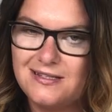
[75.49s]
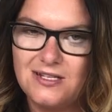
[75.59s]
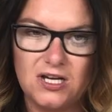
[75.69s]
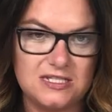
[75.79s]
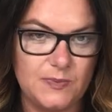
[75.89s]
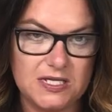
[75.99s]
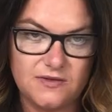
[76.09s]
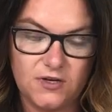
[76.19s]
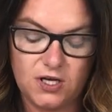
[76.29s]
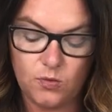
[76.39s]
It's not
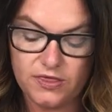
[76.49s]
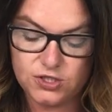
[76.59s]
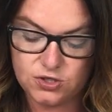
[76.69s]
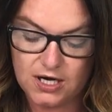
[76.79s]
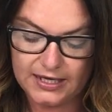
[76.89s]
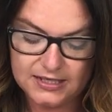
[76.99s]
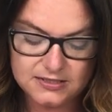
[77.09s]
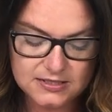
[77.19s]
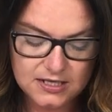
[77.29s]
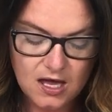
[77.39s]
specifying what the drug
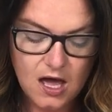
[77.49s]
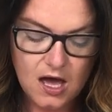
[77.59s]
is.